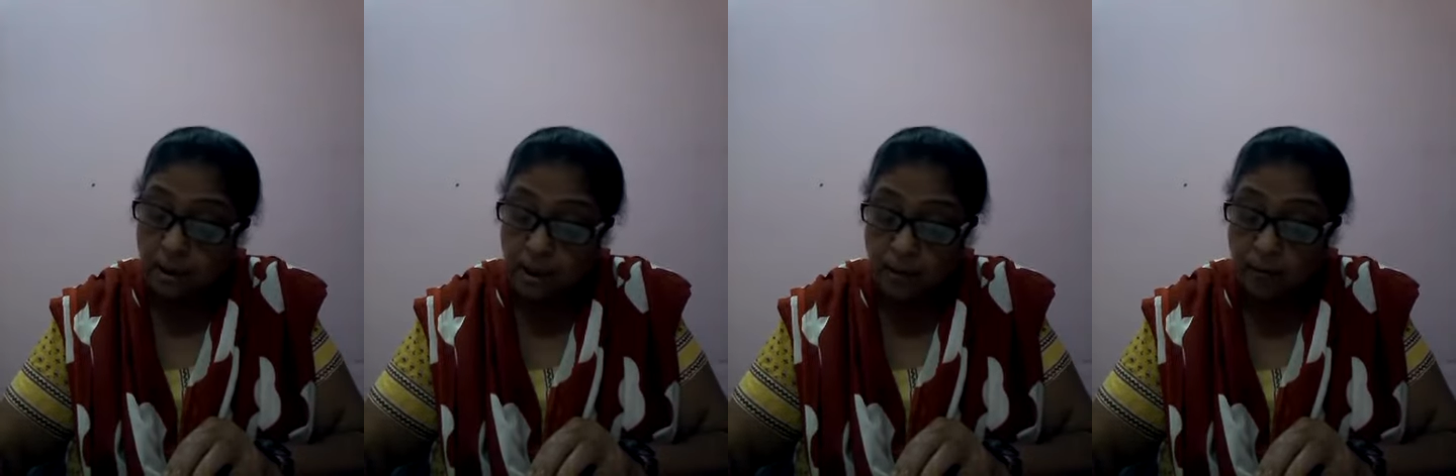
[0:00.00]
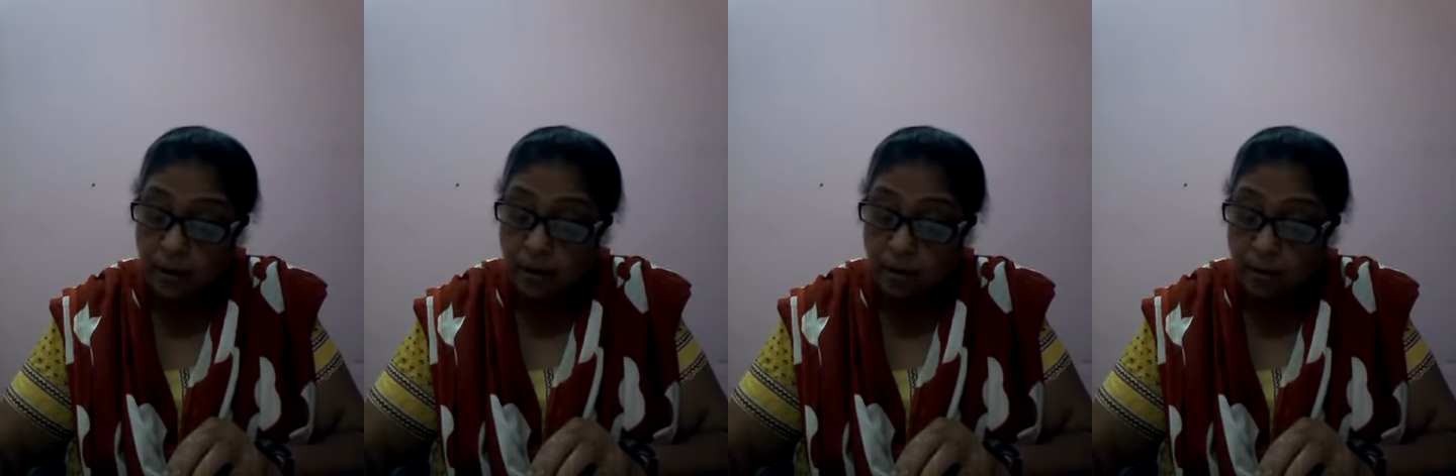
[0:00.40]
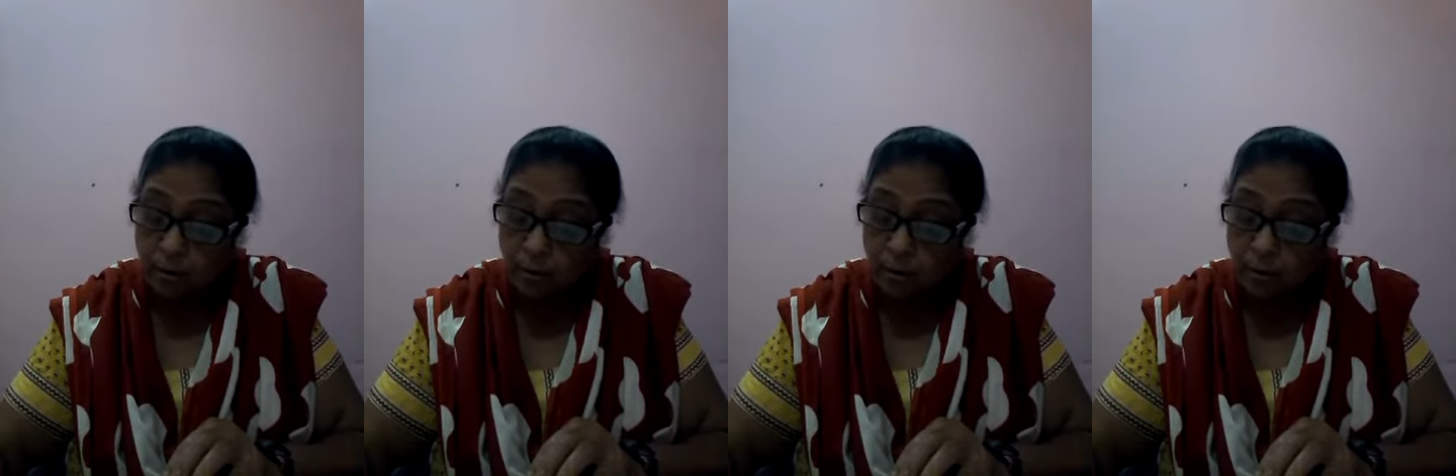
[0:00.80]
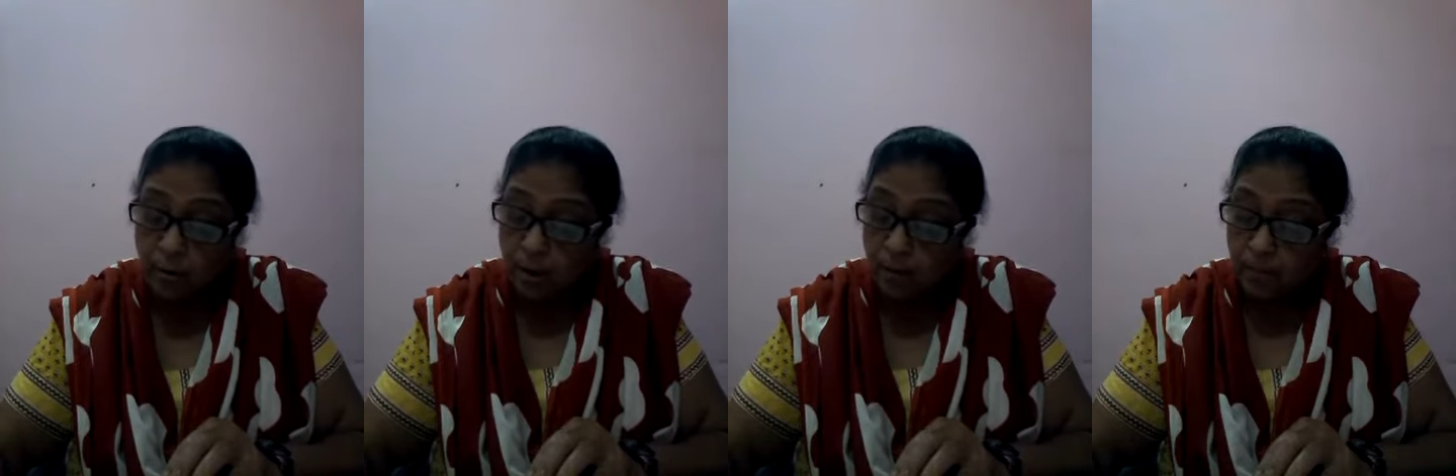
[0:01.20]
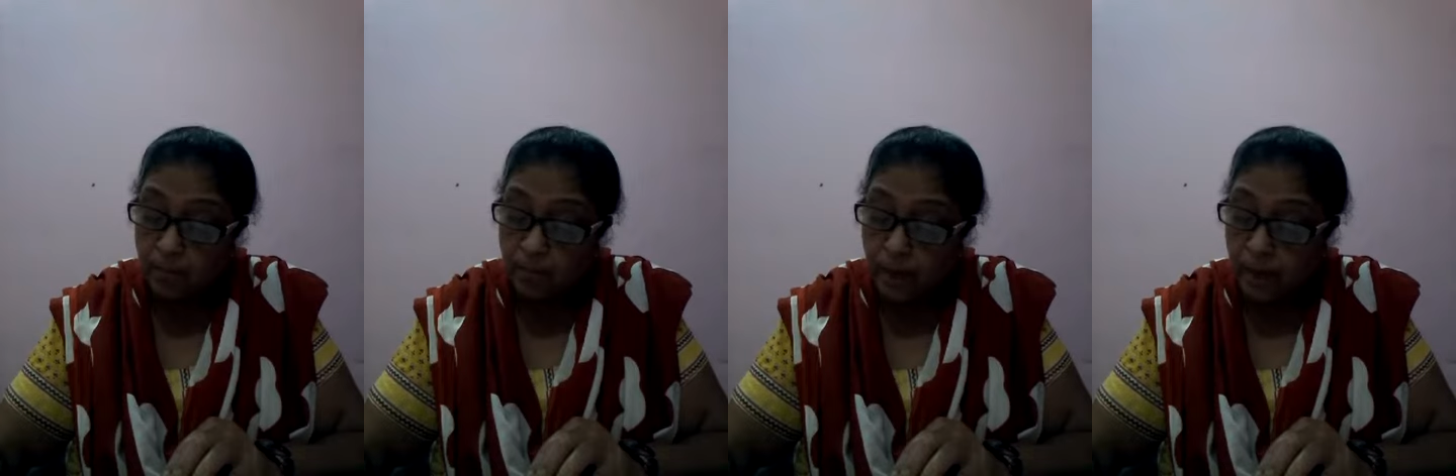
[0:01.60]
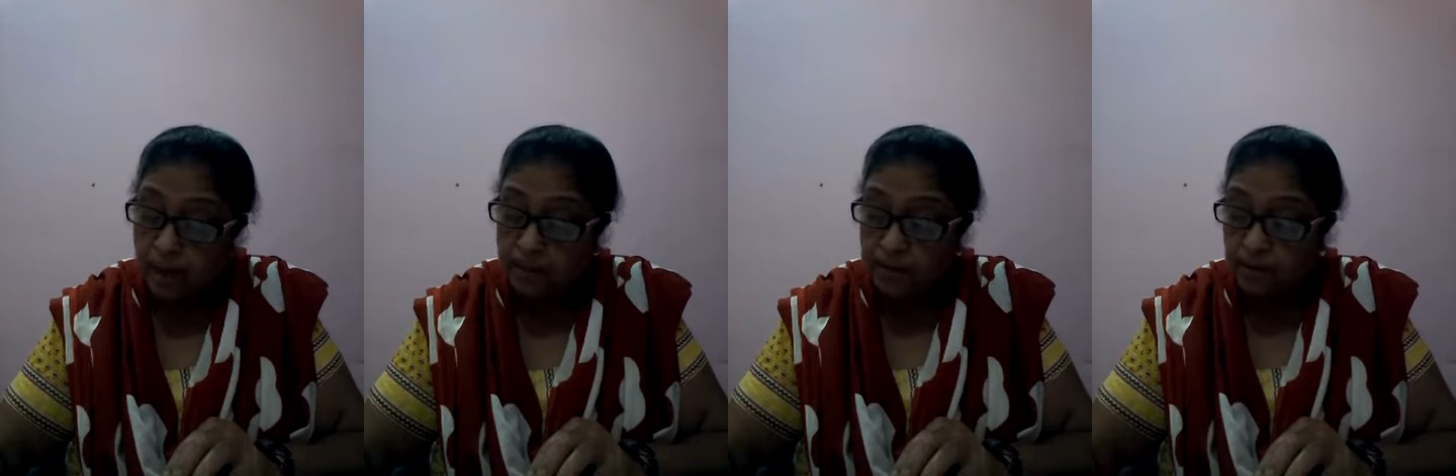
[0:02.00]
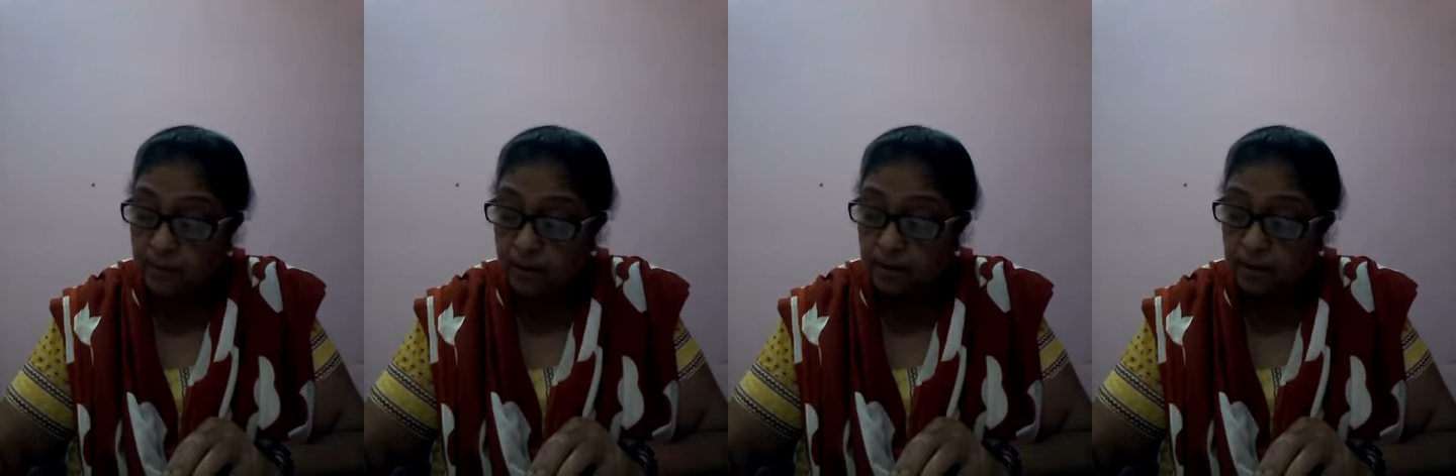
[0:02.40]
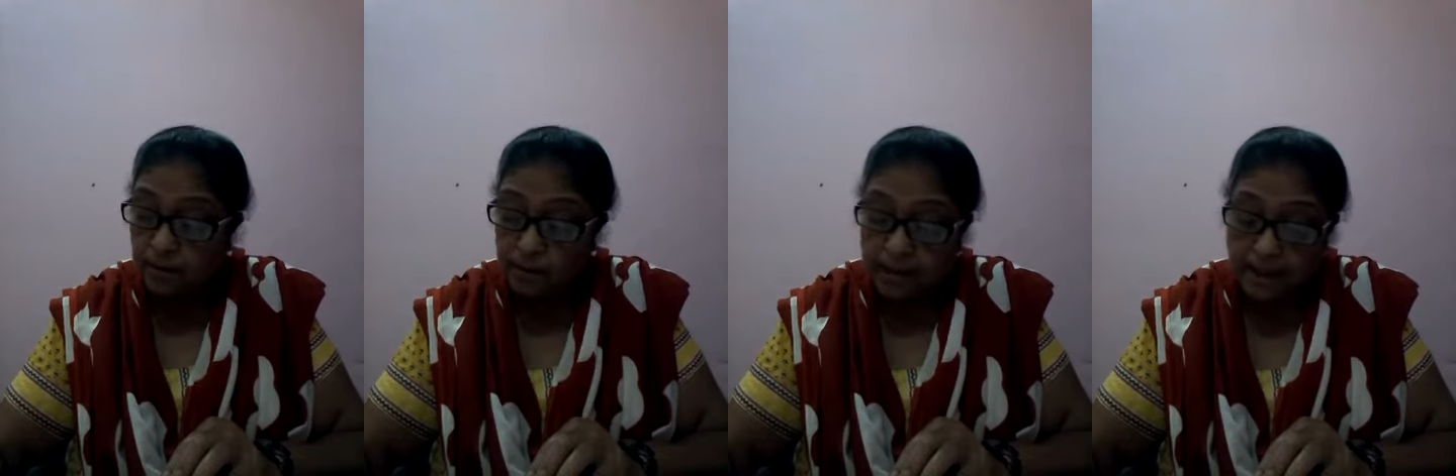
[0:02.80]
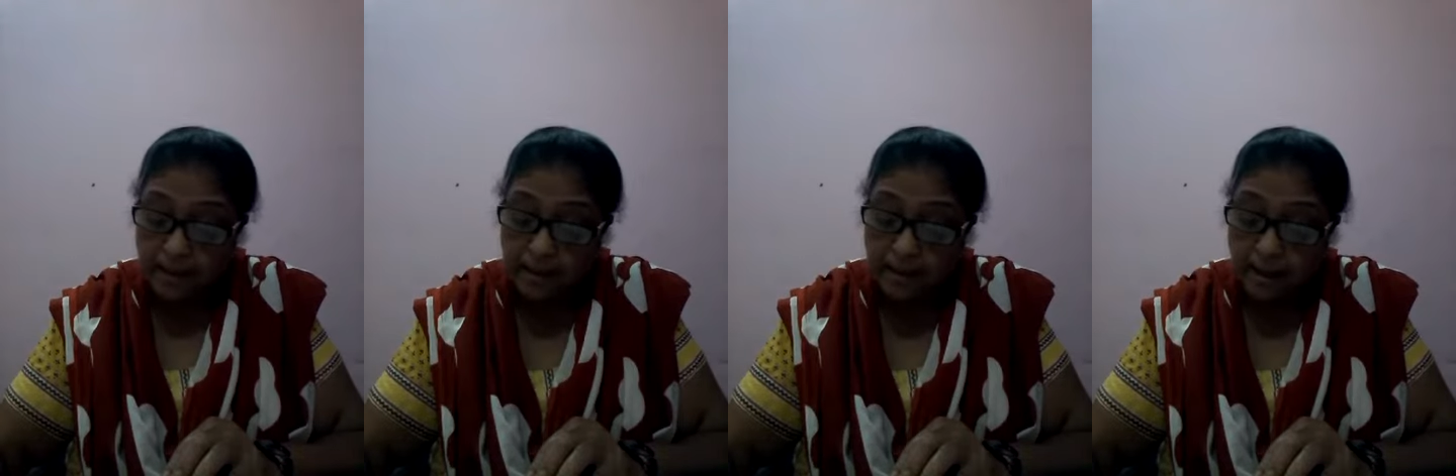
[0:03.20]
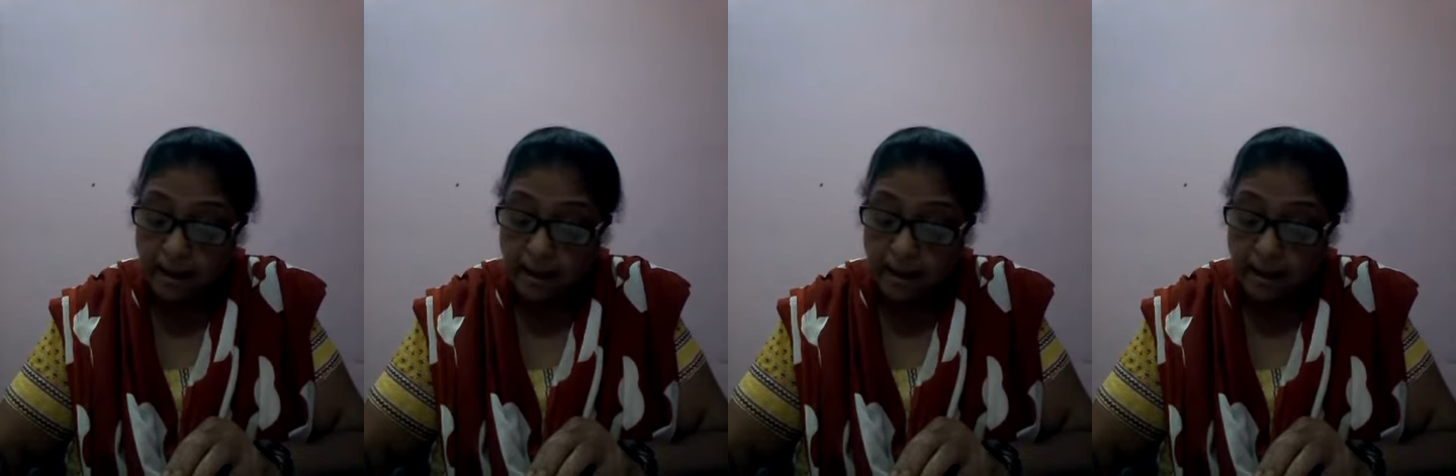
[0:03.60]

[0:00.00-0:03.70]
He will not go behind his father's saying,